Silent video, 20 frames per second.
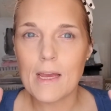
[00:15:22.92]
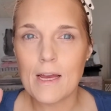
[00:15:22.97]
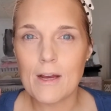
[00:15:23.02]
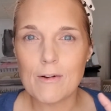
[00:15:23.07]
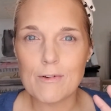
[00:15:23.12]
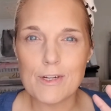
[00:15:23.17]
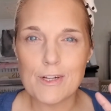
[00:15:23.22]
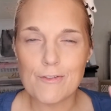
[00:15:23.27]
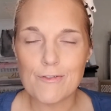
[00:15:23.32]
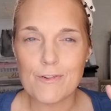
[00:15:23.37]

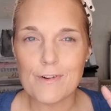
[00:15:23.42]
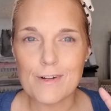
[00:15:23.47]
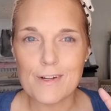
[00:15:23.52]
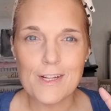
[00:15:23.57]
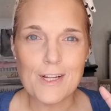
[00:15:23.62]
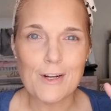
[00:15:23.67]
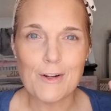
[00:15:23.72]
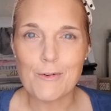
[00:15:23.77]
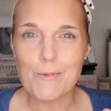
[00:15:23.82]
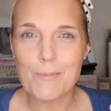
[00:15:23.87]
different,
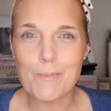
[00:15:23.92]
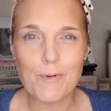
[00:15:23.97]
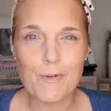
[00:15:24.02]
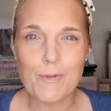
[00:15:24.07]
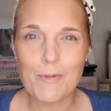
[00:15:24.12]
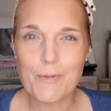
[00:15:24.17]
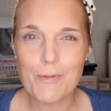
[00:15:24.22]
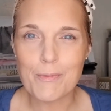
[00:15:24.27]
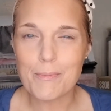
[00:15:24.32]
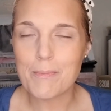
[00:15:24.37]
both
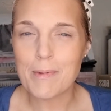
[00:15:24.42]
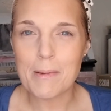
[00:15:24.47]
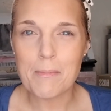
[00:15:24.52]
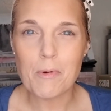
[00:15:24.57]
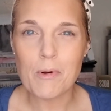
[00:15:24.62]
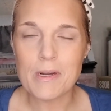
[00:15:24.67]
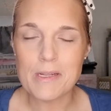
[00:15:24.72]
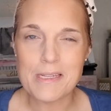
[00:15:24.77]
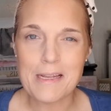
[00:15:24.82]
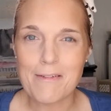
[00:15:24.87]
my
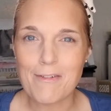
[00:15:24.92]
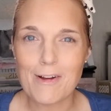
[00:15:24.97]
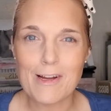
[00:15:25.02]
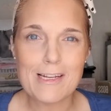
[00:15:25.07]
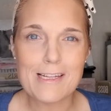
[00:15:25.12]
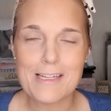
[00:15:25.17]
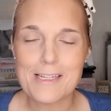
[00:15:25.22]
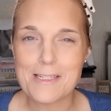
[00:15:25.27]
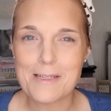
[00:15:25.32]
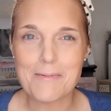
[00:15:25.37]
boys have
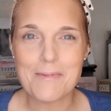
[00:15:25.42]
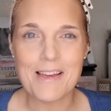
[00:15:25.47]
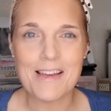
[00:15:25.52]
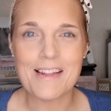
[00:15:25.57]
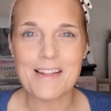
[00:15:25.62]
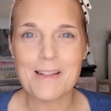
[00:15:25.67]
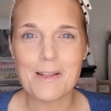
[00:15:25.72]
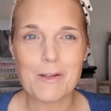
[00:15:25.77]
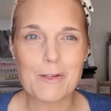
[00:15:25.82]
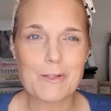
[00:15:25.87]
autism, yet it
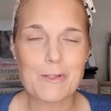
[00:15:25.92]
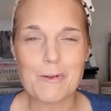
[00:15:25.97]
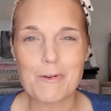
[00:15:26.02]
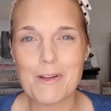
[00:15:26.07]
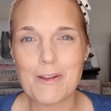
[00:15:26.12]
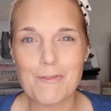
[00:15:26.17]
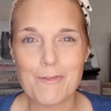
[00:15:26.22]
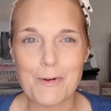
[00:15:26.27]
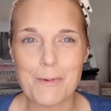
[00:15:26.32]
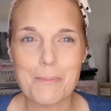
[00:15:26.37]
looks so
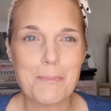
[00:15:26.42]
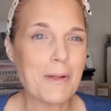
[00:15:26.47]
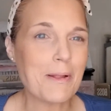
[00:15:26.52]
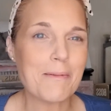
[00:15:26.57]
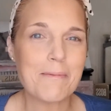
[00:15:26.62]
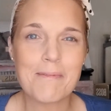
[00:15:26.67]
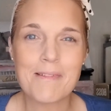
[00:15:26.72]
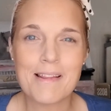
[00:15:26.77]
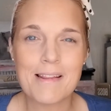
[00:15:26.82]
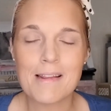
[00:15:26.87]
different, but
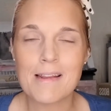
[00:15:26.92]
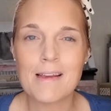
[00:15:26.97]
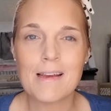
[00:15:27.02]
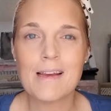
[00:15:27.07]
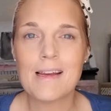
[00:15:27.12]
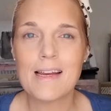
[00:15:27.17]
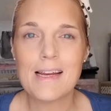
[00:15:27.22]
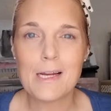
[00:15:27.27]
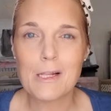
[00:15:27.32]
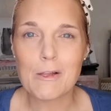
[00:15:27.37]

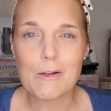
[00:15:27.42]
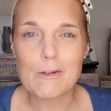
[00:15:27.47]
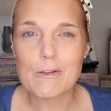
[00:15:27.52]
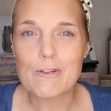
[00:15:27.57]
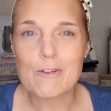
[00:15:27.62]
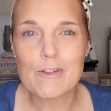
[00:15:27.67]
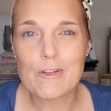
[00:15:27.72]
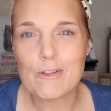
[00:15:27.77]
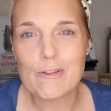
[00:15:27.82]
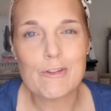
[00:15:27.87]
it
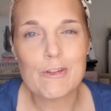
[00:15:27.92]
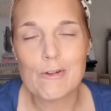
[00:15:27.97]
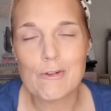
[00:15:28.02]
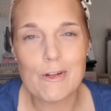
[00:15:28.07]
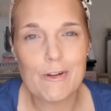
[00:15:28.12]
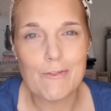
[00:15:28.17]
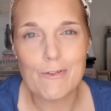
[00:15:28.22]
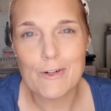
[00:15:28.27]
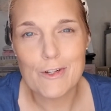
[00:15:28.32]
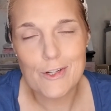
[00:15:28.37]
looks so
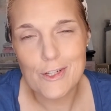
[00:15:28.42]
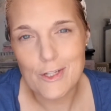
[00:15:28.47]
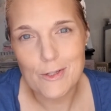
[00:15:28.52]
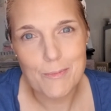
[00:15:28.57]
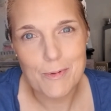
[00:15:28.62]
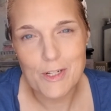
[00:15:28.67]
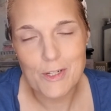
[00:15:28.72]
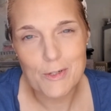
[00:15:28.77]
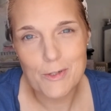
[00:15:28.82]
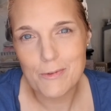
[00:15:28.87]
different just as
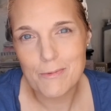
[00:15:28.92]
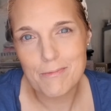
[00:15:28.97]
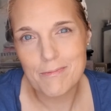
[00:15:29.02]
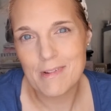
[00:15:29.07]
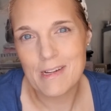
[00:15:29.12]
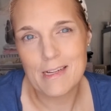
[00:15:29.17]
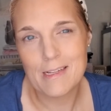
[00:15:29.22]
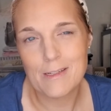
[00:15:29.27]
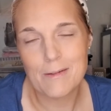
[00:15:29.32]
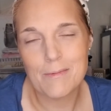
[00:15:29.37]
much
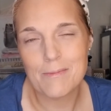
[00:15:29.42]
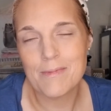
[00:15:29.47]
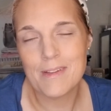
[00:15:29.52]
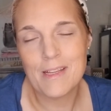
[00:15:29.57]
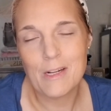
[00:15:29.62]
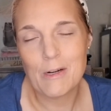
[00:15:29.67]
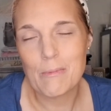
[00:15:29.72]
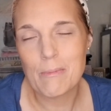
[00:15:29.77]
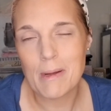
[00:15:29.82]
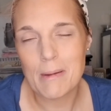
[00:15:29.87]
as,
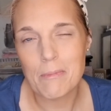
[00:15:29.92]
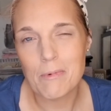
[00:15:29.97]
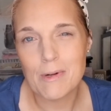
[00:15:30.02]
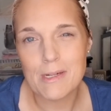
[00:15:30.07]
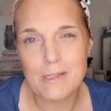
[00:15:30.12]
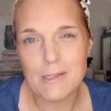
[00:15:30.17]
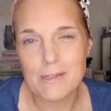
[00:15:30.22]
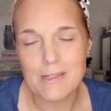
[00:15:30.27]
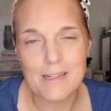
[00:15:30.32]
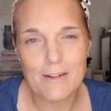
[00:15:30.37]
my boys
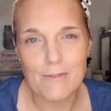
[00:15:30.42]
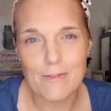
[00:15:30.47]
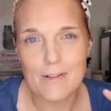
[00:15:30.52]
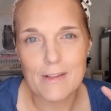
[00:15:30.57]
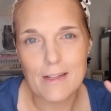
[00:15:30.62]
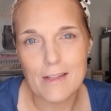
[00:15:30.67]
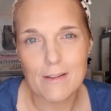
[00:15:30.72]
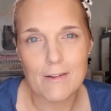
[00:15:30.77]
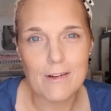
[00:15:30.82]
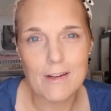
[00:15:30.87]
look different. They
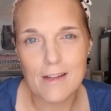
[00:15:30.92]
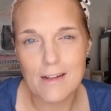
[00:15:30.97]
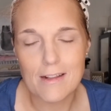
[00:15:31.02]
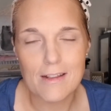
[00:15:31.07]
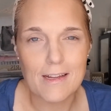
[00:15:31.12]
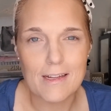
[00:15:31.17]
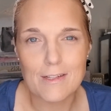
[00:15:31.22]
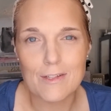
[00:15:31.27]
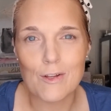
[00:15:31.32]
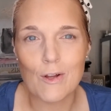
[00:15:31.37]
look kind of like
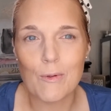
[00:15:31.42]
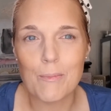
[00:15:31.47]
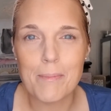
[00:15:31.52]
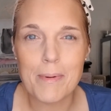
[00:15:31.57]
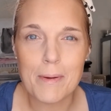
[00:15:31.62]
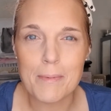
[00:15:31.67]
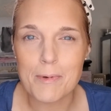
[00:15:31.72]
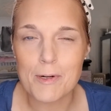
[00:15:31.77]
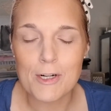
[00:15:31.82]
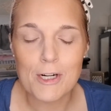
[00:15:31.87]
salt and
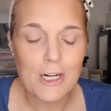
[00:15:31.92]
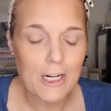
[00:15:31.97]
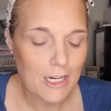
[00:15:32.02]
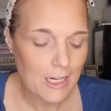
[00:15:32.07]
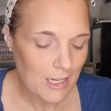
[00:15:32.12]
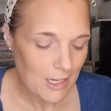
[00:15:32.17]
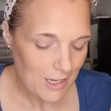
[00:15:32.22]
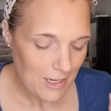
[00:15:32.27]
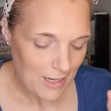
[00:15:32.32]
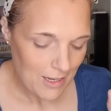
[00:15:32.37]
pepper.
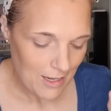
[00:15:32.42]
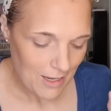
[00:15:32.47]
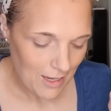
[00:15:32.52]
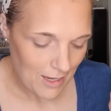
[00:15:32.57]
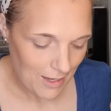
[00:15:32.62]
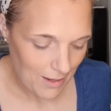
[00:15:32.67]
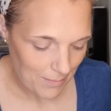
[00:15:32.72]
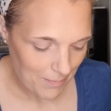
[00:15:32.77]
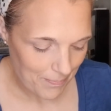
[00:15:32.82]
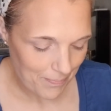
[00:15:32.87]

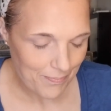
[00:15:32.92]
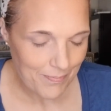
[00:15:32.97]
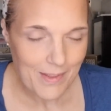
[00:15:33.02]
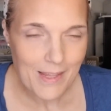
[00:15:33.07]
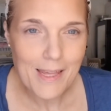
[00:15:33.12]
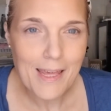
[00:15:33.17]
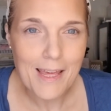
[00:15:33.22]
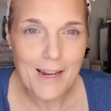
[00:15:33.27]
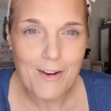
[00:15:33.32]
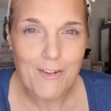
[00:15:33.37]

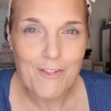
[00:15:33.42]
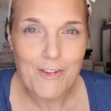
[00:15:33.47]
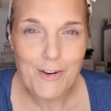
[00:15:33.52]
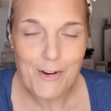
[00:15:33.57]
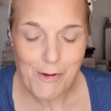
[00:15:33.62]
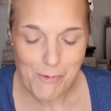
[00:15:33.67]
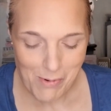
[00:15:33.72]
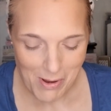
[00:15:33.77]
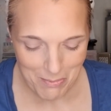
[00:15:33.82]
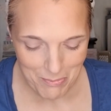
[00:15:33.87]
Again, if you know
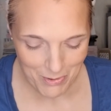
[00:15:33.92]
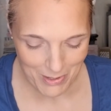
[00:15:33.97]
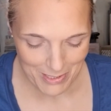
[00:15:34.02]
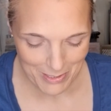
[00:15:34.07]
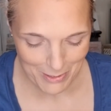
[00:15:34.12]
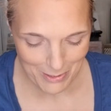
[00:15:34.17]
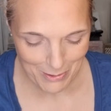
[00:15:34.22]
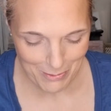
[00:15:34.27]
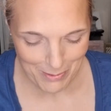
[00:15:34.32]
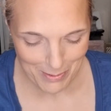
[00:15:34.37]
my boys, you
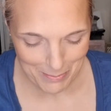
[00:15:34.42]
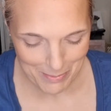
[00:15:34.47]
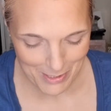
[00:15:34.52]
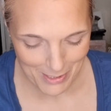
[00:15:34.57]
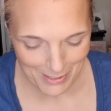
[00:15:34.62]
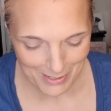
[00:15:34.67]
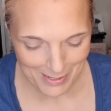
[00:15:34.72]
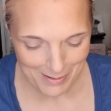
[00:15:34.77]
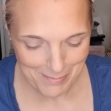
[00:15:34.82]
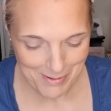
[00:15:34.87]
know what I'm
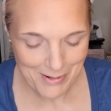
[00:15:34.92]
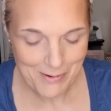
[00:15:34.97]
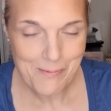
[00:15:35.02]
talking about.